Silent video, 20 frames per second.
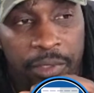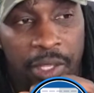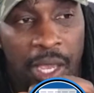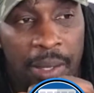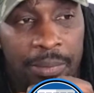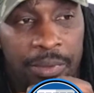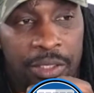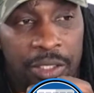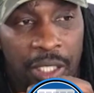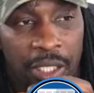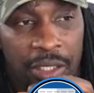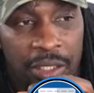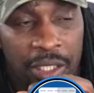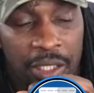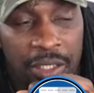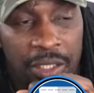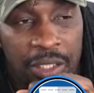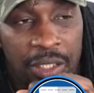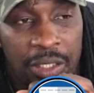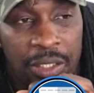times delta
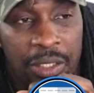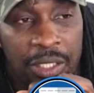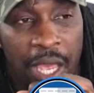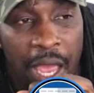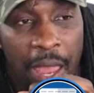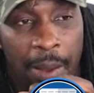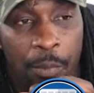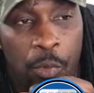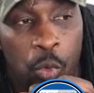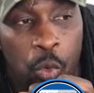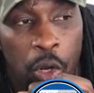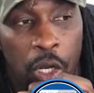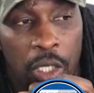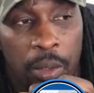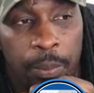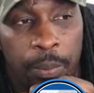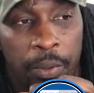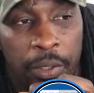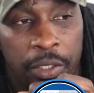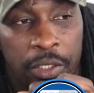T times
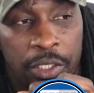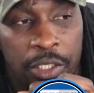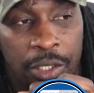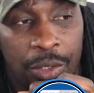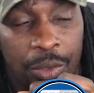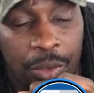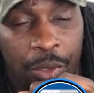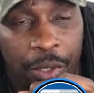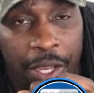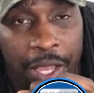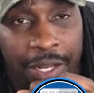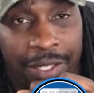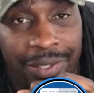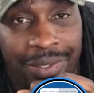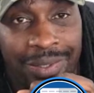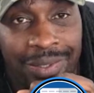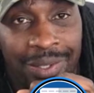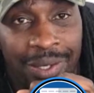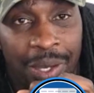1.08.